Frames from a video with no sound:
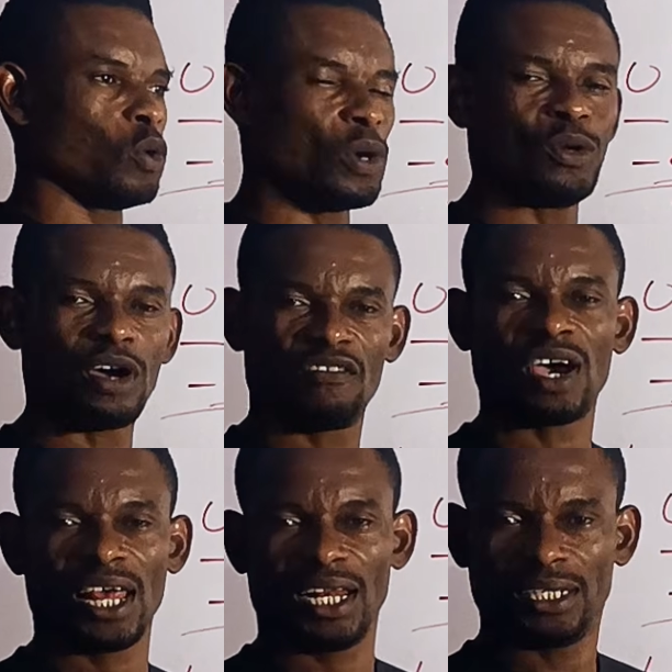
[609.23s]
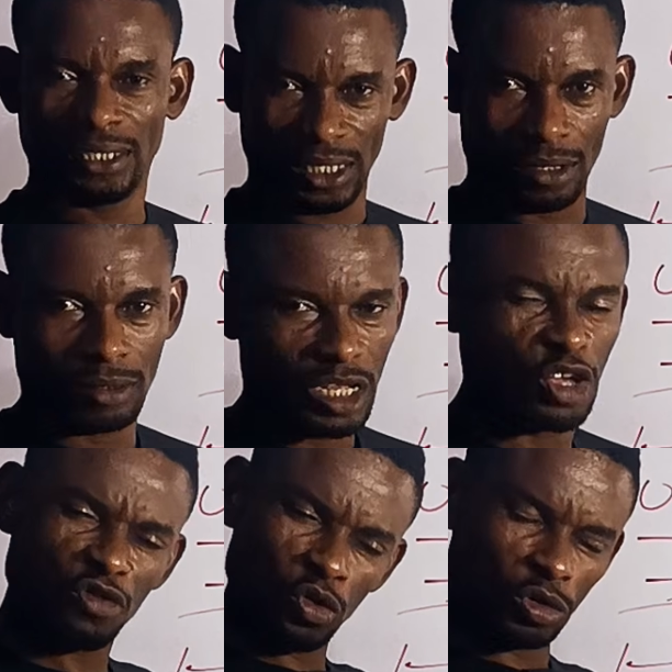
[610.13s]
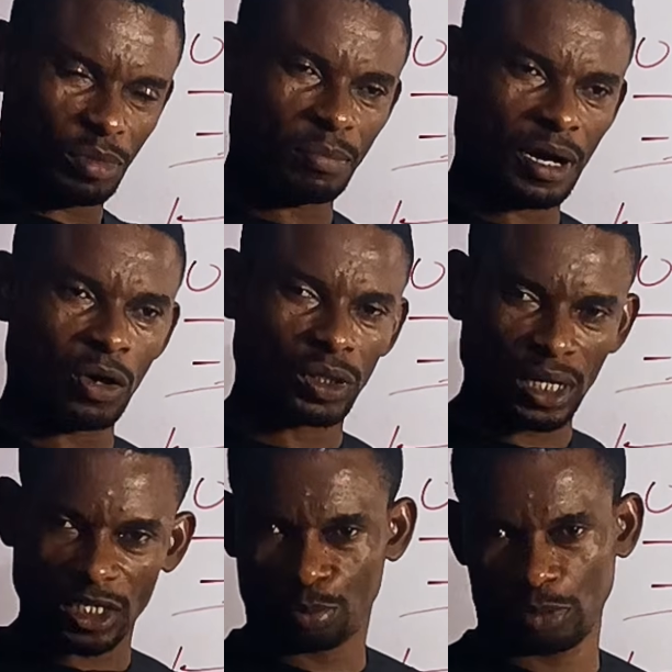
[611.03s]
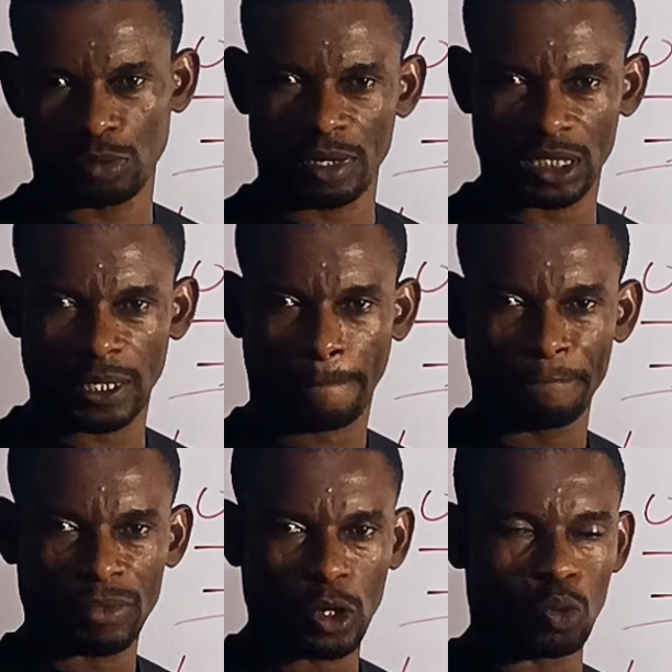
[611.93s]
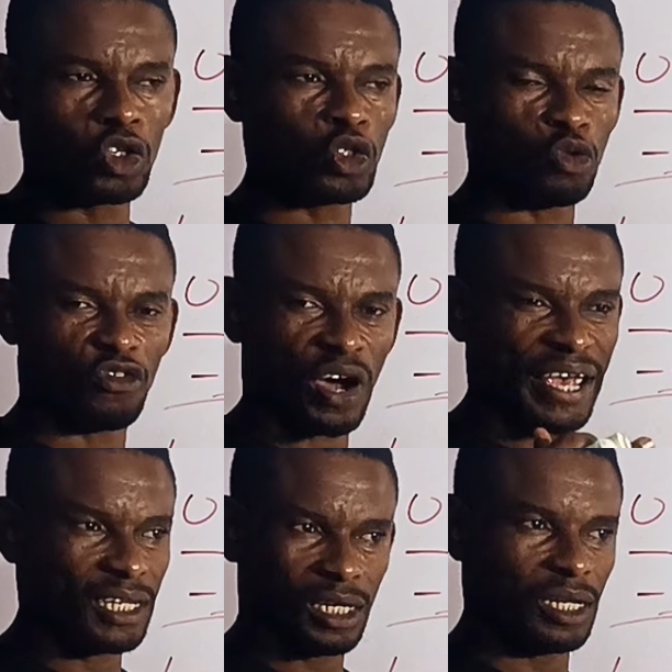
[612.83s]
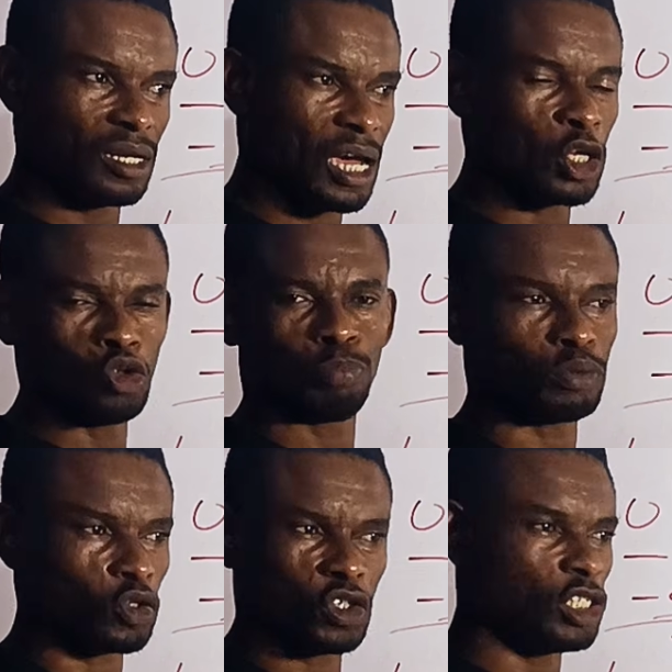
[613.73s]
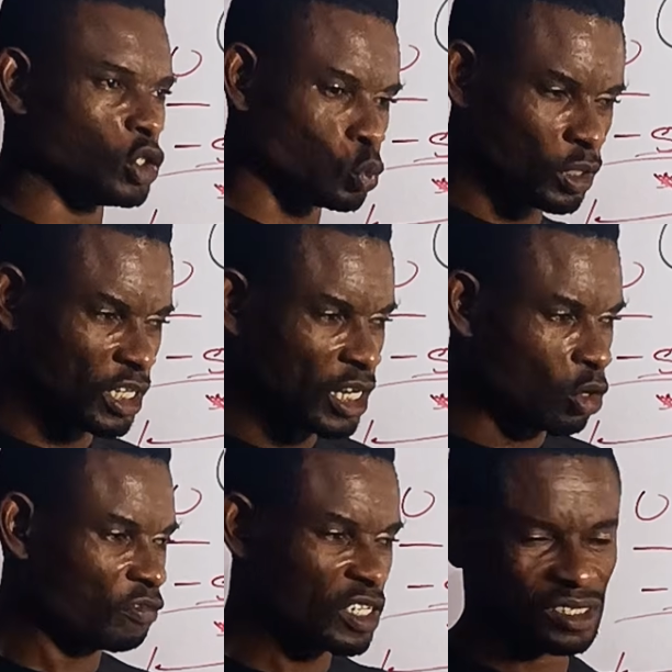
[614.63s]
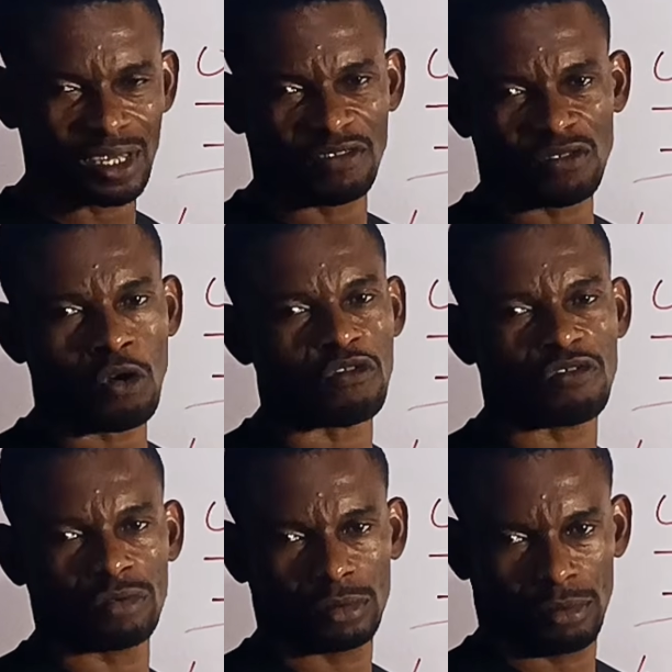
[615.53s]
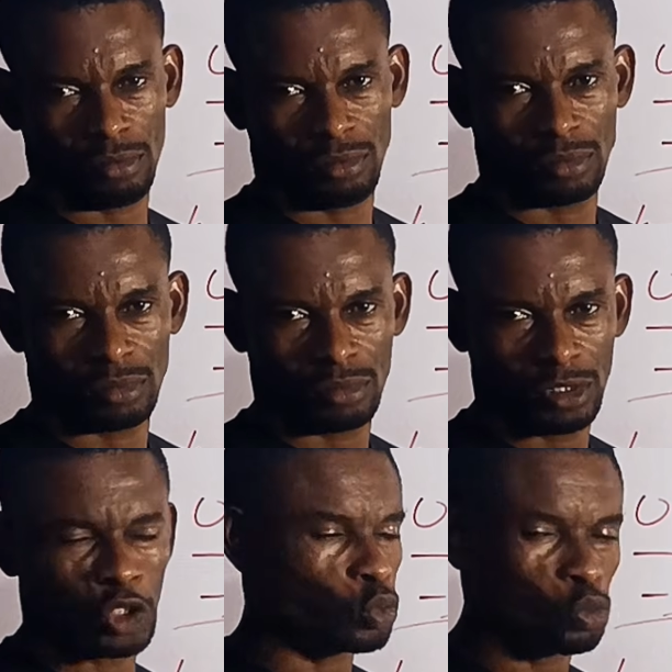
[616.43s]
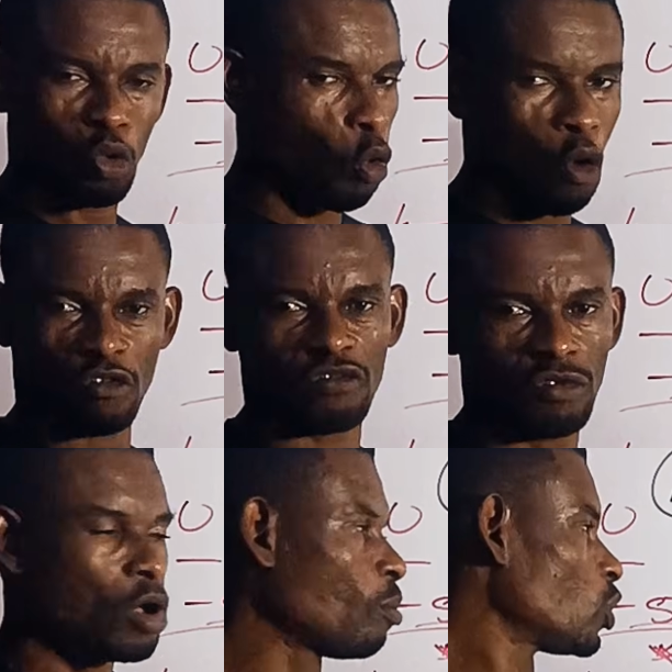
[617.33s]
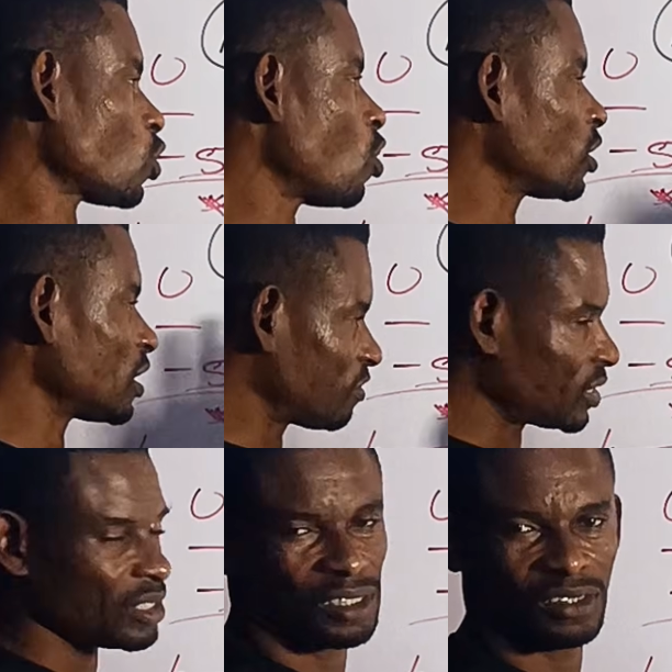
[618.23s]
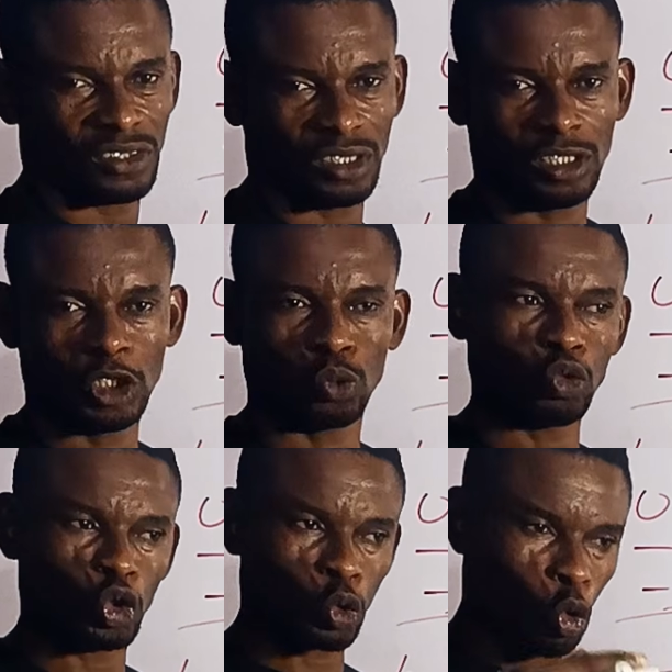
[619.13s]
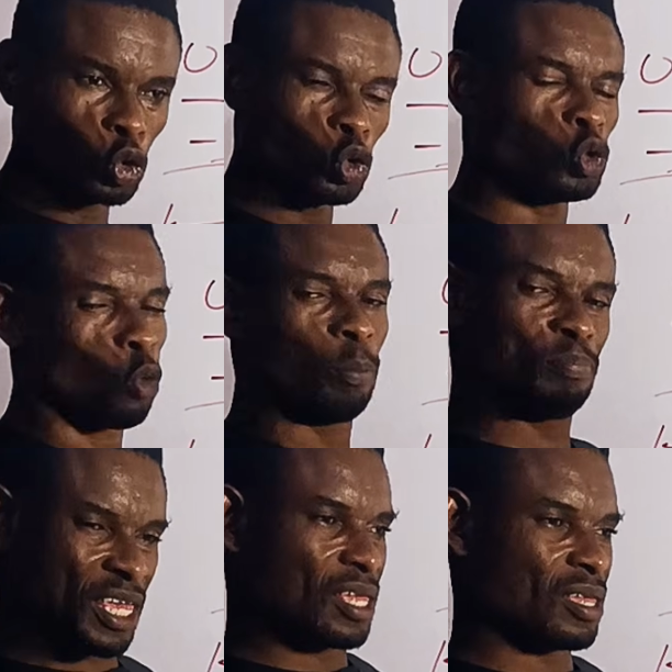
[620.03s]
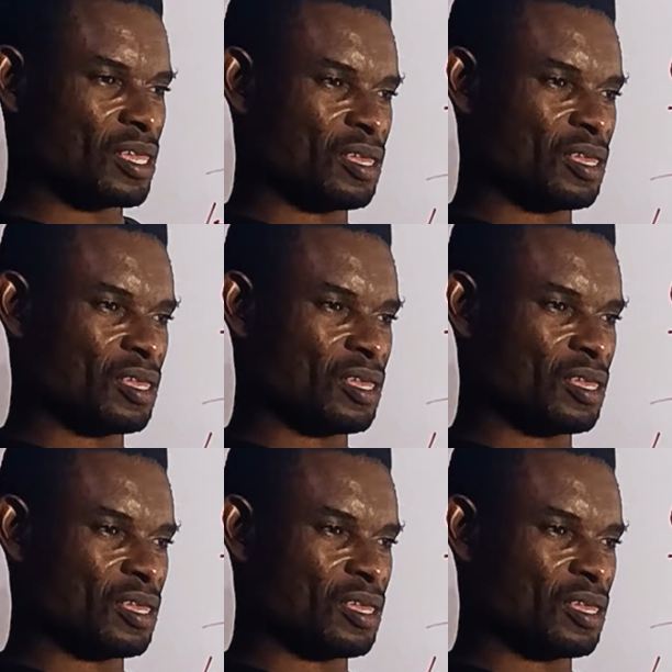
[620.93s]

when you are filing nil. If you remember on tax promise, once you file nil and you proceed, it will nail off itself off. It will go off. But on Rev360, it will show you to pay